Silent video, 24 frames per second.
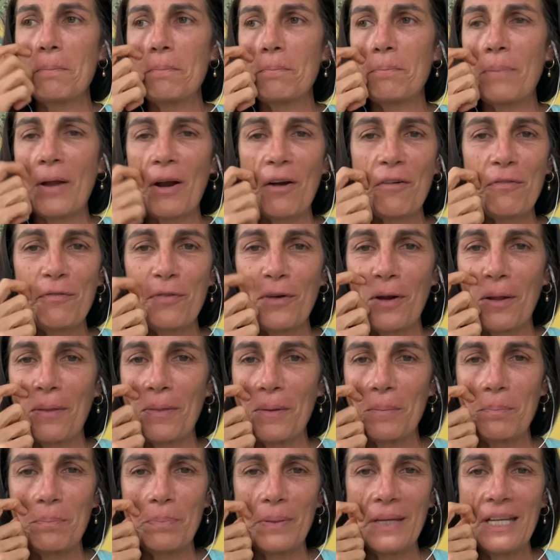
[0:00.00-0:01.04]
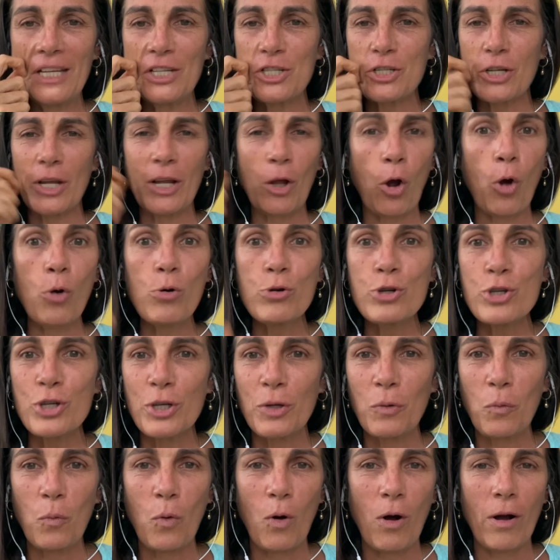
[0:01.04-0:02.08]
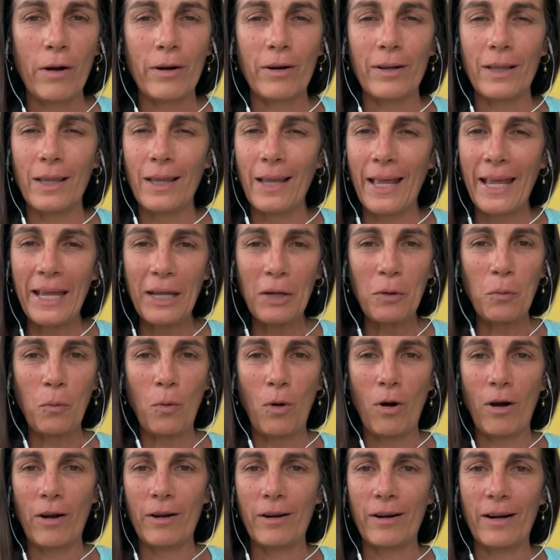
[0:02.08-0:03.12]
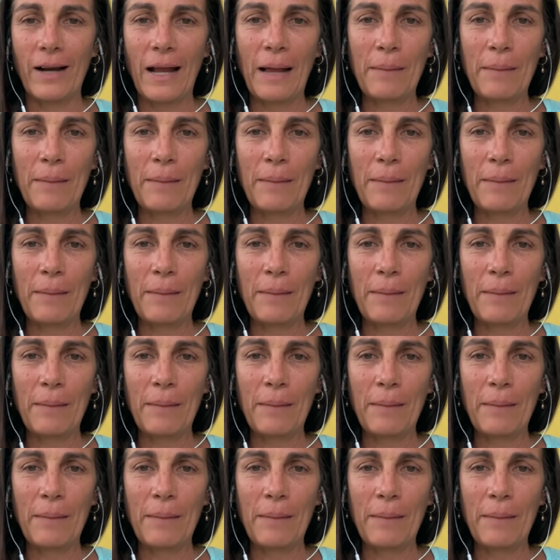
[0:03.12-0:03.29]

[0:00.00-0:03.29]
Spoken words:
barefoot on the beach, ocean water, lake water.